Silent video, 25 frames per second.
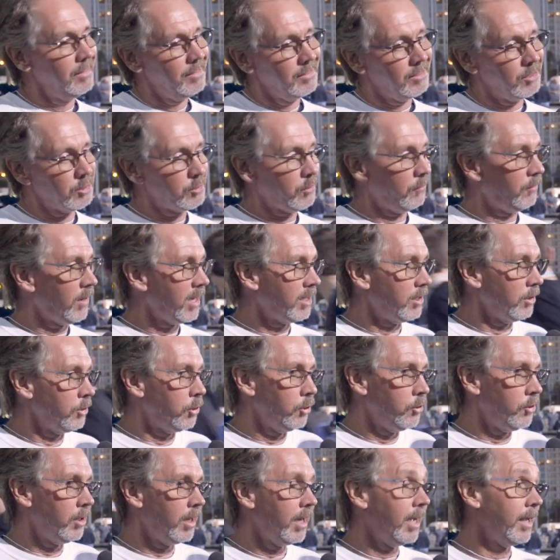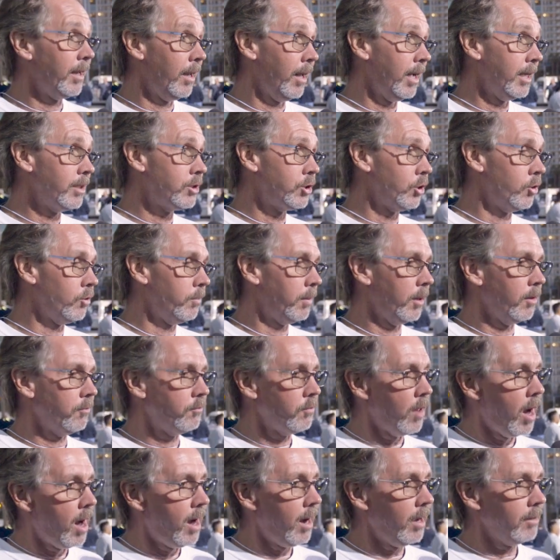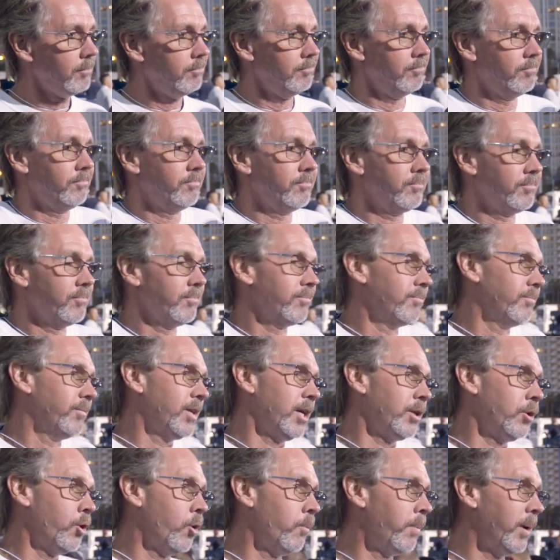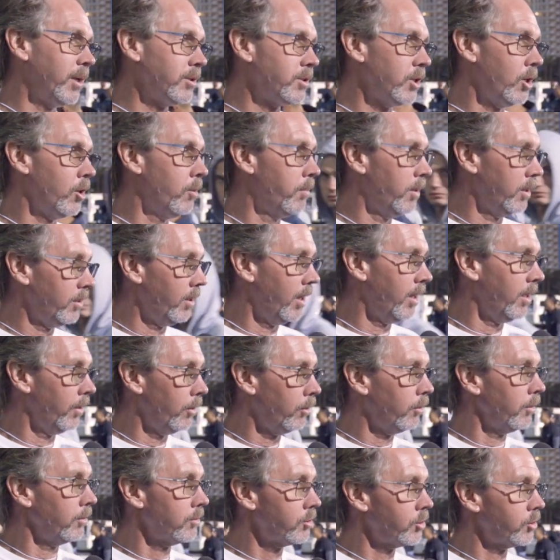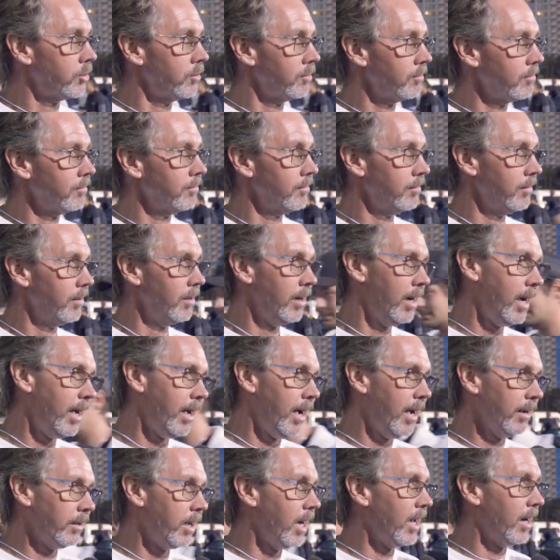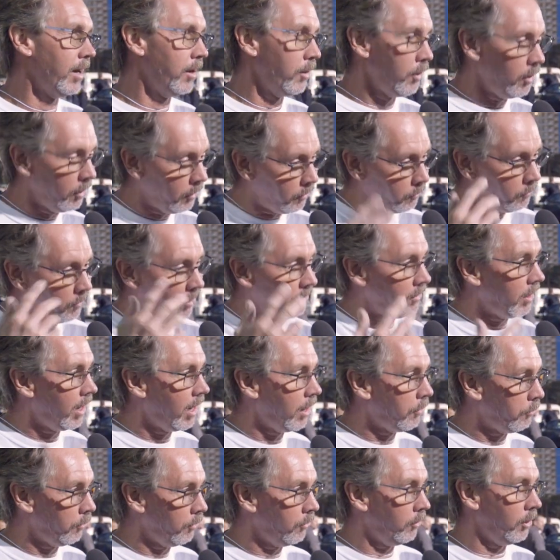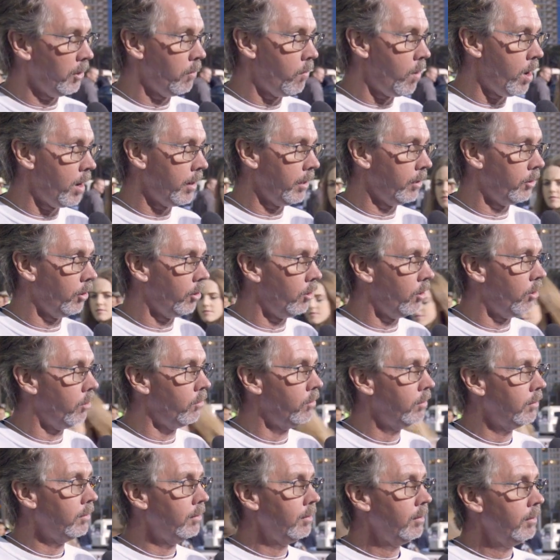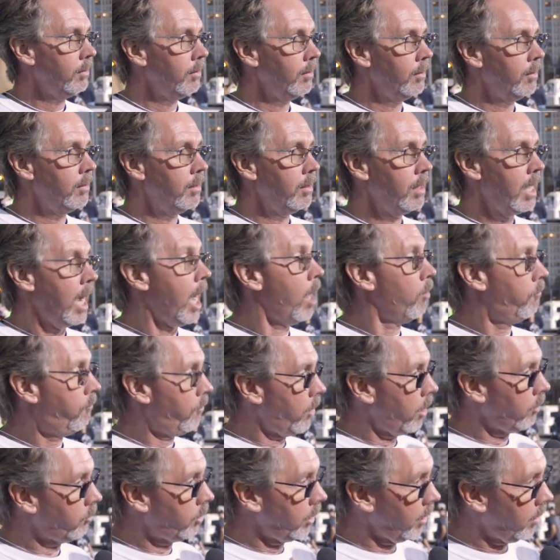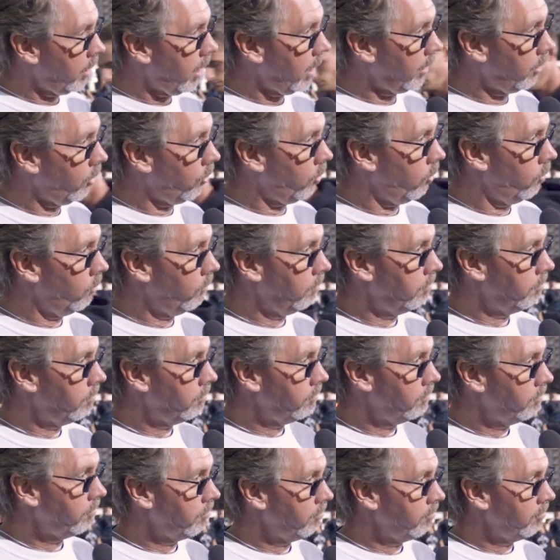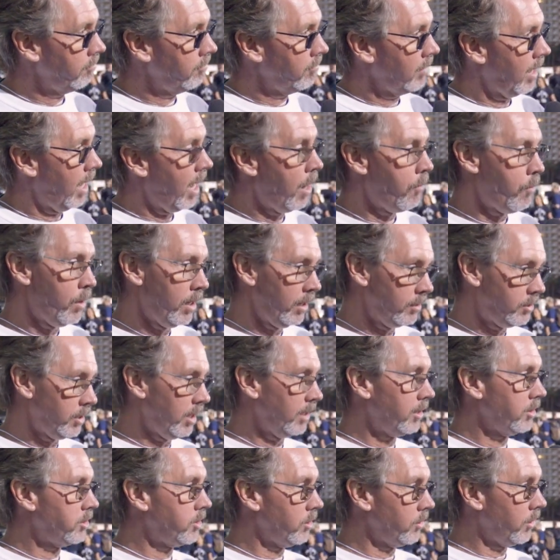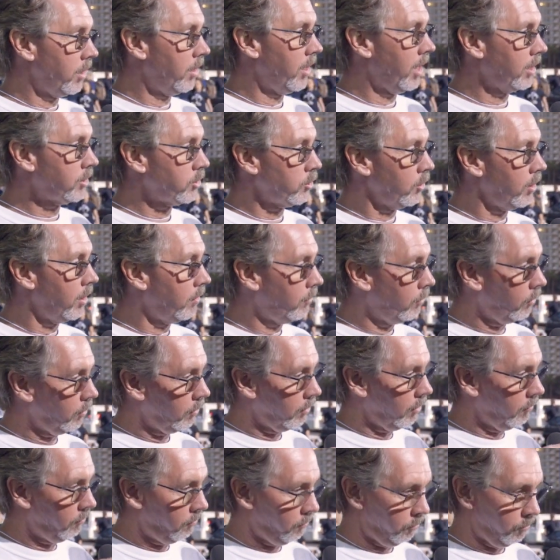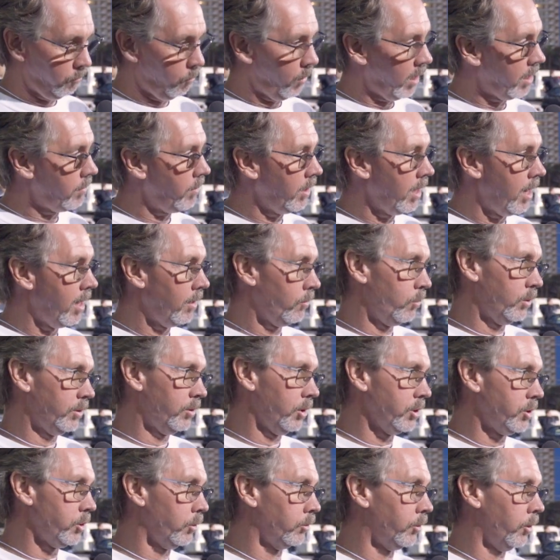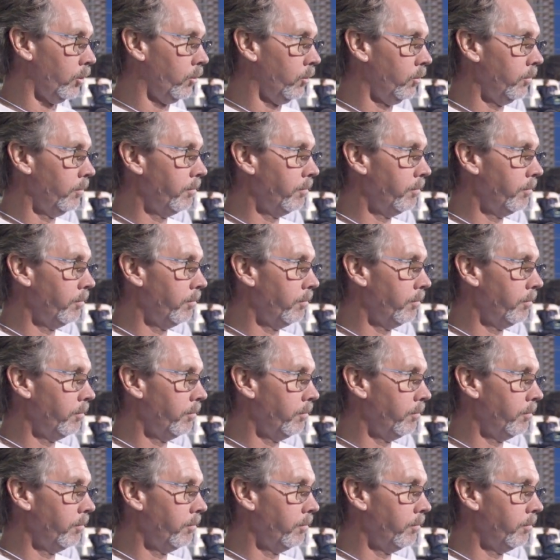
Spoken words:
because if I can do it, I'd like to, but if not, then no big deal. But yeah, I got another one that I really want to go. How far can I go? I want to take it to the next level of way beyond what this will do.